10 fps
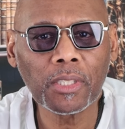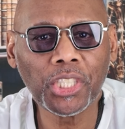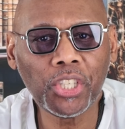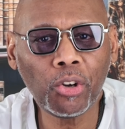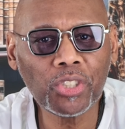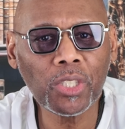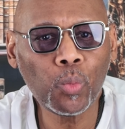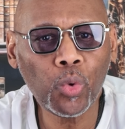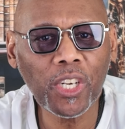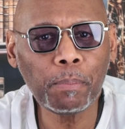children
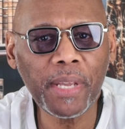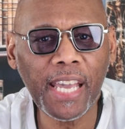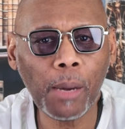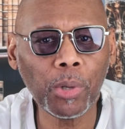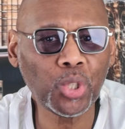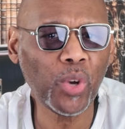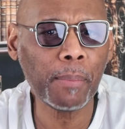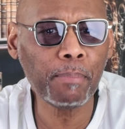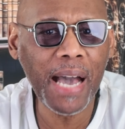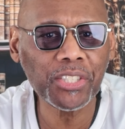wouldn't be able to
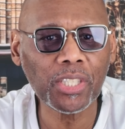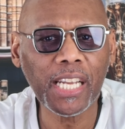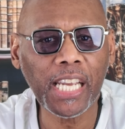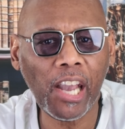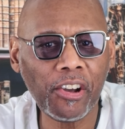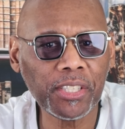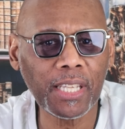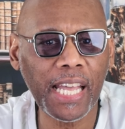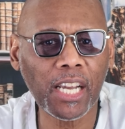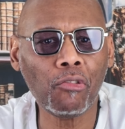imagine a character
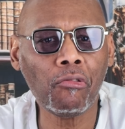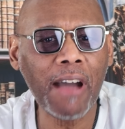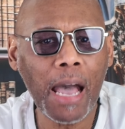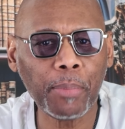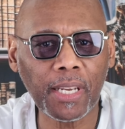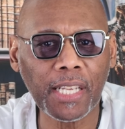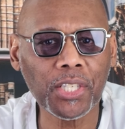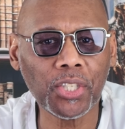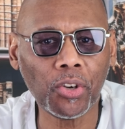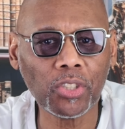like a rabbit in
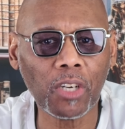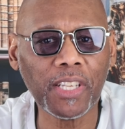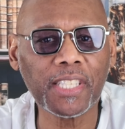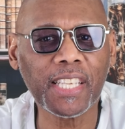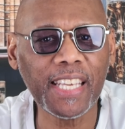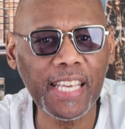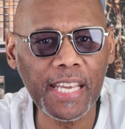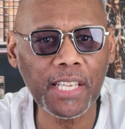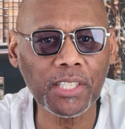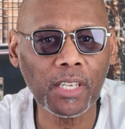search of its
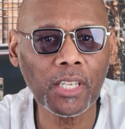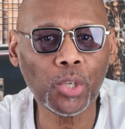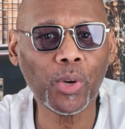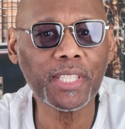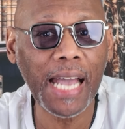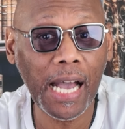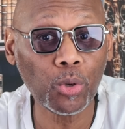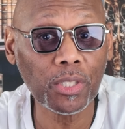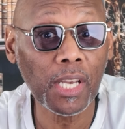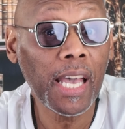keys to its
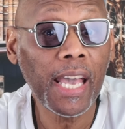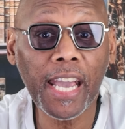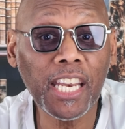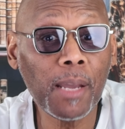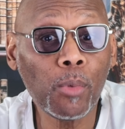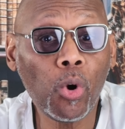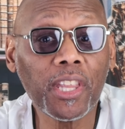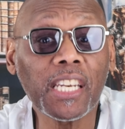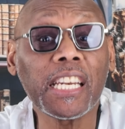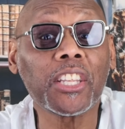house any more
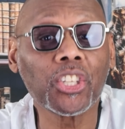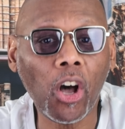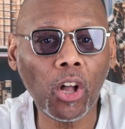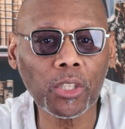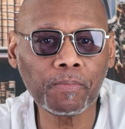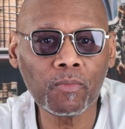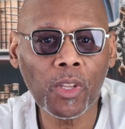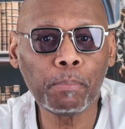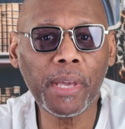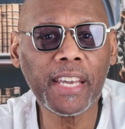than an adult
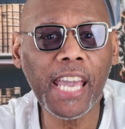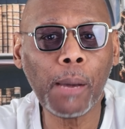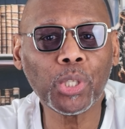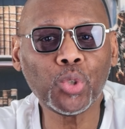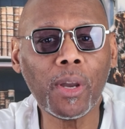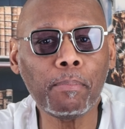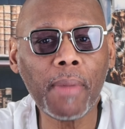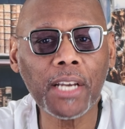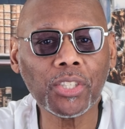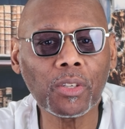being able to
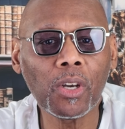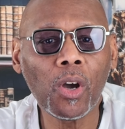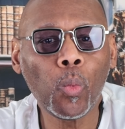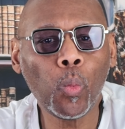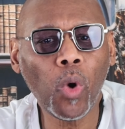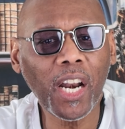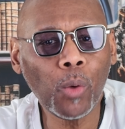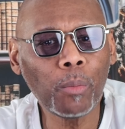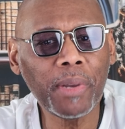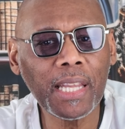imagine what it
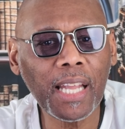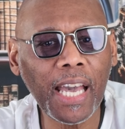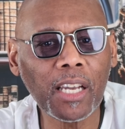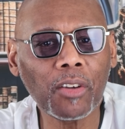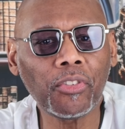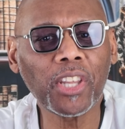would be like for